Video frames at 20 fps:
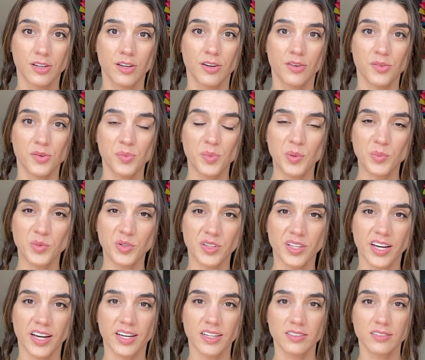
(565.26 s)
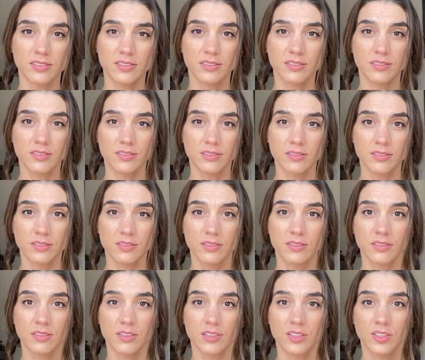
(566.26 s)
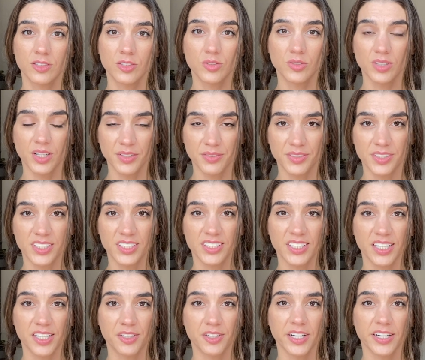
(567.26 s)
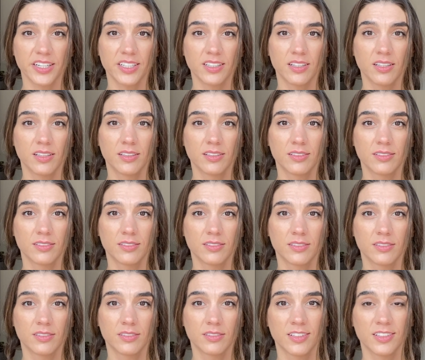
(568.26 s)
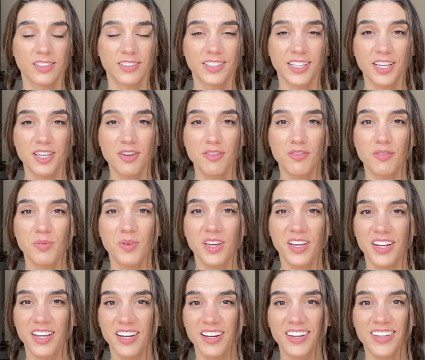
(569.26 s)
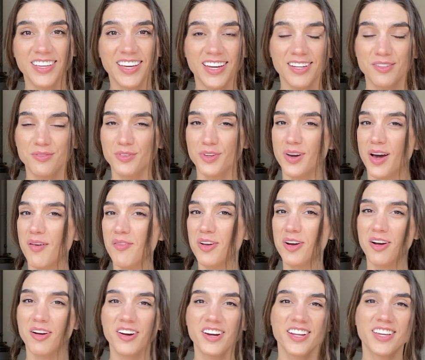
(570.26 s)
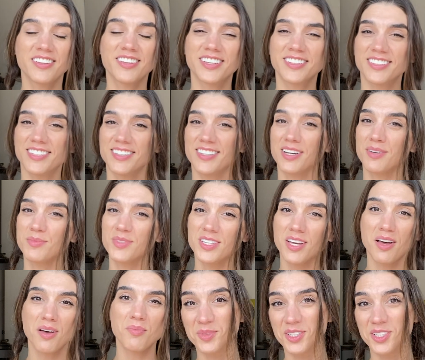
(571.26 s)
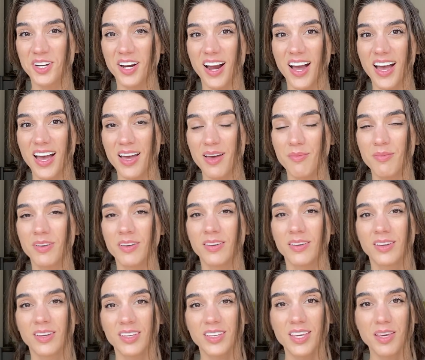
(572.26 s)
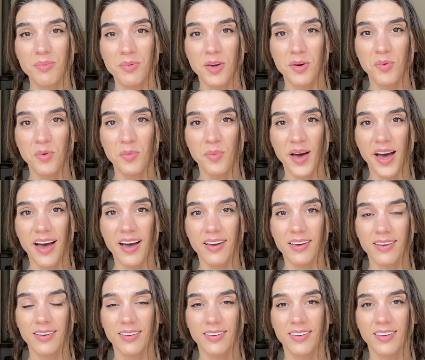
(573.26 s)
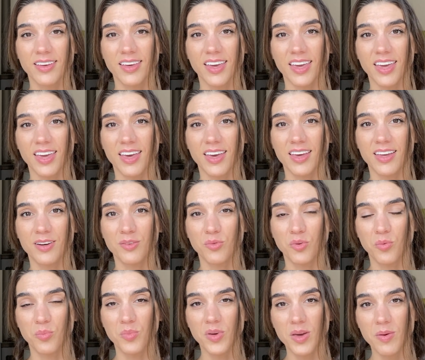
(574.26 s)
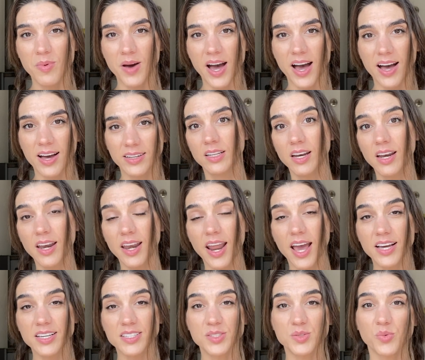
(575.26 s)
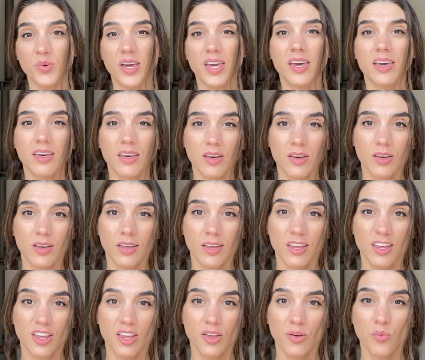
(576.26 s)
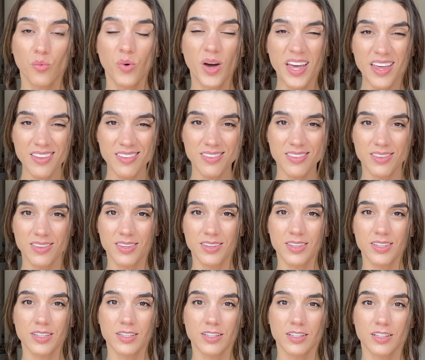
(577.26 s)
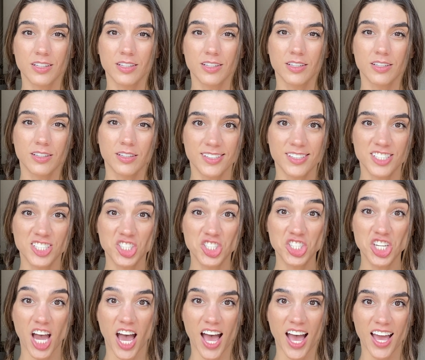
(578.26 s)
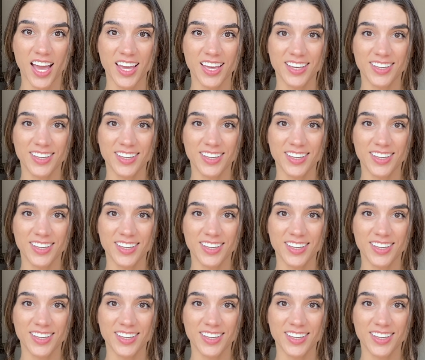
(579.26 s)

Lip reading: Remember that. Your life is sacred. Thank you for being here again. If you haven't already, click the thumbs up, subscribe, keep coming back. And we'll be back next week with chai.